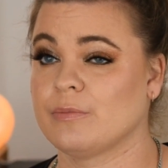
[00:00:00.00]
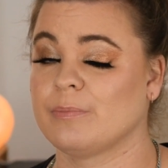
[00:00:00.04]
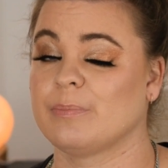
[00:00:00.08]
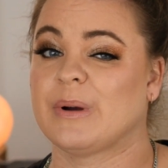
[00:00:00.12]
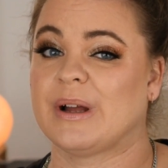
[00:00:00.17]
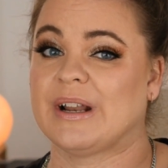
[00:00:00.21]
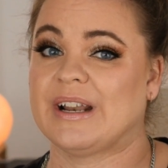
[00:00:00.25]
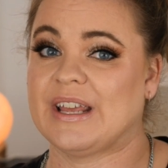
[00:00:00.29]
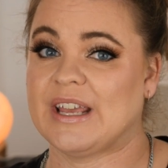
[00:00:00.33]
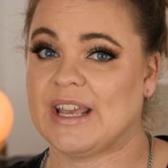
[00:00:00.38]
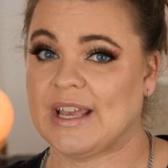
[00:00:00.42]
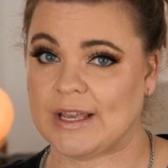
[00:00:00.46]

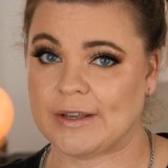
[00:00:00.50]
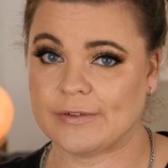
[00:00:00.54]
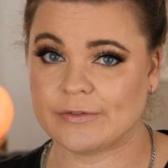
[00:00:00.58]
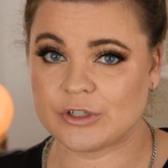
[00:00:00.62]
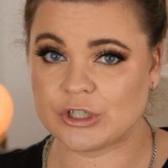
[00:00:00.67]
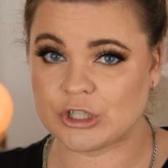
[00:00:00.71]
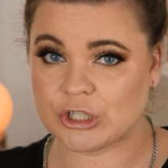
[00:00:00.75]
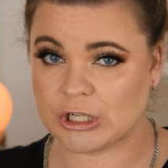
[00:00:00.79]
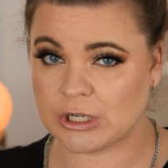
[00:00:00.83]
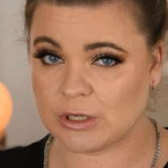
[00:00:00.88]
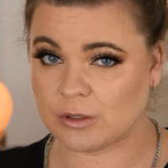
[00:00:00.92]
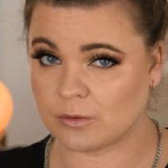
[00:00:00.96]
but if
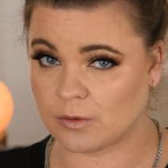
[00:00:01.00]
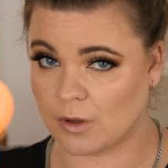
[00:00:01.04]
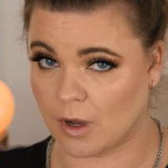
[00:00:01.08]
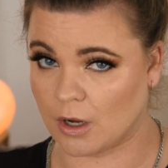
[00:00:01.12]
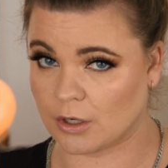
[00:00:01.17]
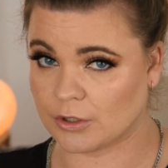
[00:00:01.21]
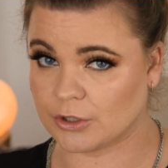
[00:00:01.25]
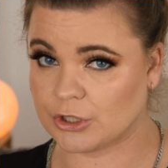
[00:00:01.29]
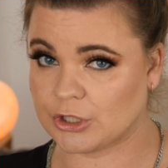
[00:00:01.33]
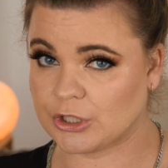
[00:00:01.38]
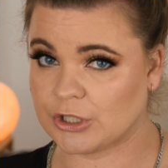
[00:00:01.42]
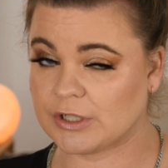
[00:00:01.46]
she
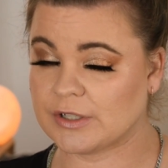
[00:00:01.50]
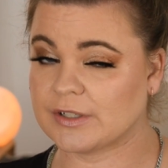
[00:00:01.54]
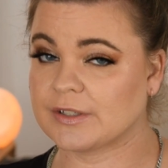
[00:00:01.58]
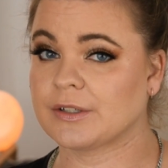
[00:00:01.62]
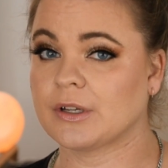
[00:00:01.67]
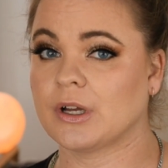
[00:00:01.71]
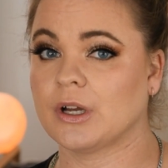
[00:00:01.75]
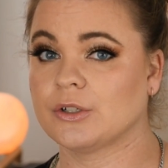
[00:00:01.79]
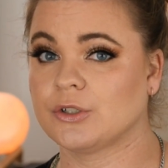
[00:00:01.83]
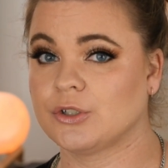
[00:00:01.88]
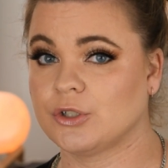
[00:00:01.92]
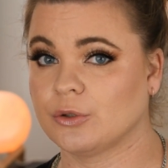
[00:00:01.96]
launches
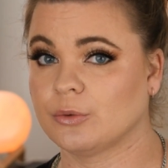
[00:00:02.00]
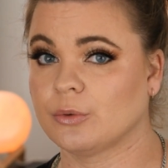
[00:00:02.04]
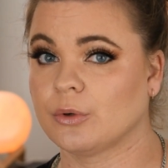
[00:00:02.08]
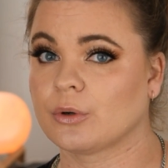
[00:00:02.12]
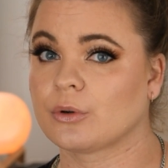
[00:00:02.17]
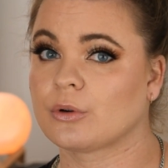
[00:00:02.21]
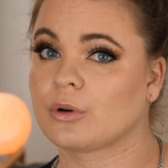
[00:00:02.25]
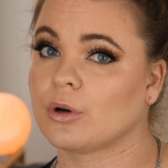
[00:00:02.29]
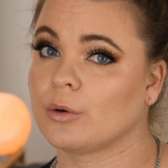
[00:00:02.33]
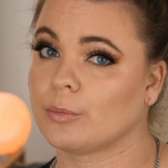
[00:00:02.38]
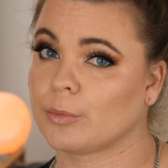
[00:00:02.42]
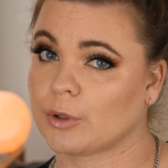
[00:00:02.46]
a
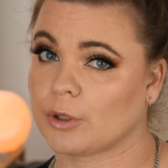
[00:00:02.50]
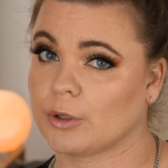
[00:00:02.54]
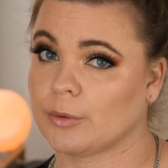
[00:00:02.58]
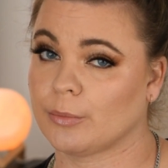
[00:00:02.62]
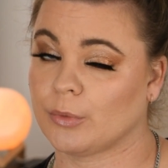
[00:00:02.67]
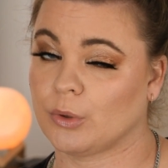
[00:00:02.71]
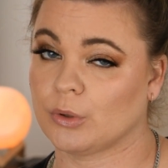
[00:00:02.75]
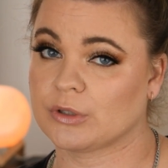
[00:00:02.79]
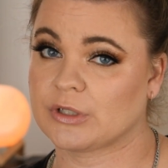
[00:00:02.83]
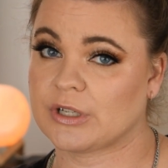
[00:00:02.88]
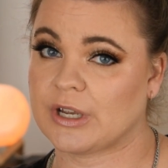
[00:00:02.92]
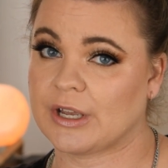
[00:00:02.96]
duochrome or a
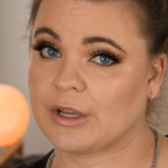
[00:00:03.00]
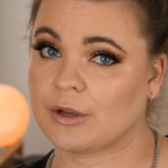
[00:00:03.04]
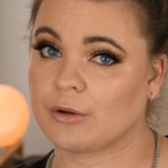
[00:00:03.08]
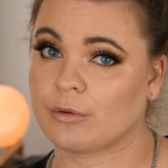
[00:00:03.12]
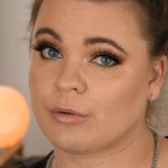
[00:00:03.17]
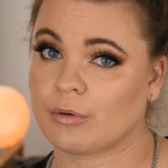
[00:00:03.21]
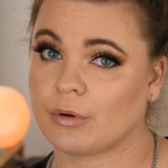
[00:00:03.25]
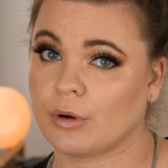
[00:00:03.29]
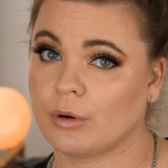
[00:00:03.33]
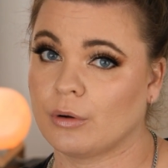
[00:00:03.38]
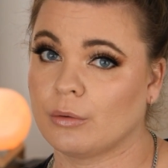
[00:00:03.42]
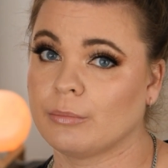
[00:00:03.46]

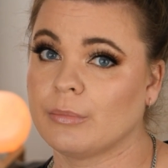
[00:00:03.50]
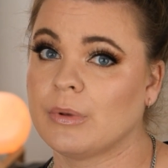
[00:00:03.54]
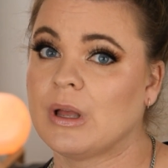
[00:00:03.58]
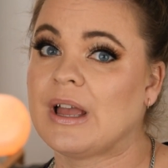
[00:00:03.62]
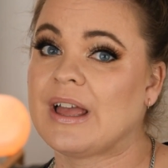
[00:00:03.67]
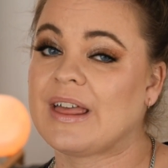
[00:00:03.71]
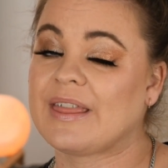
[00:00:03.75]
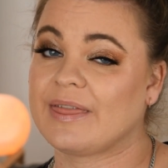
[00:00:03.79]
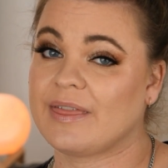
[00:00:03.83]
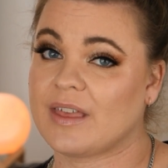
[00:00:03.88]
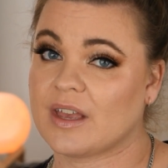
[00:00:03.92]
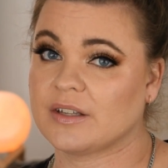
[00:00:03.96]
multi-chrome
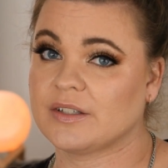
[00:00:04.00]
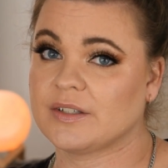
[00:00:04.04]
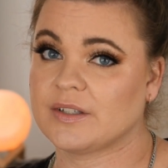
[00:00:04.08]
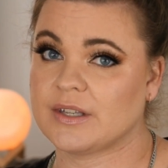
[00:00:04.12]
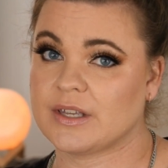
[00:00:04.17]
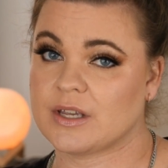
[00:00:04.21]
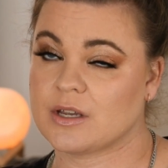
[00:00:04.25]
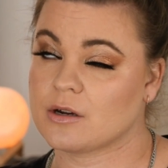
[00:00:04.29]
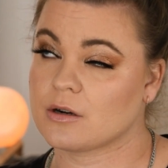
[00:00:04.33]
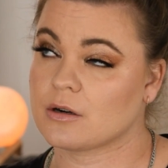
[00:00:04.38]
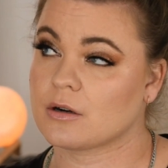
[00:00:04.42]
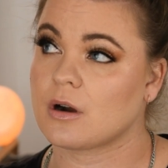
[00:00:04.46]
this
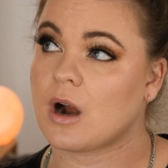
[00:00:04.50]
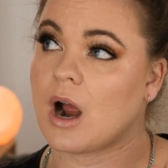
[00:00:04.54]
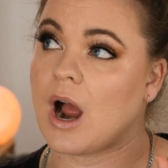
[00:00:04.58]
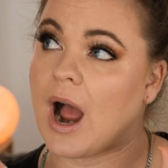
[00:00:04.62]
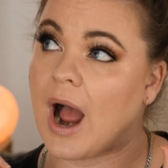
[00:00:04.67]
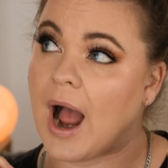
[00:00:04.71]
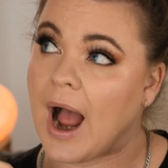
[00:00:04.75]
year,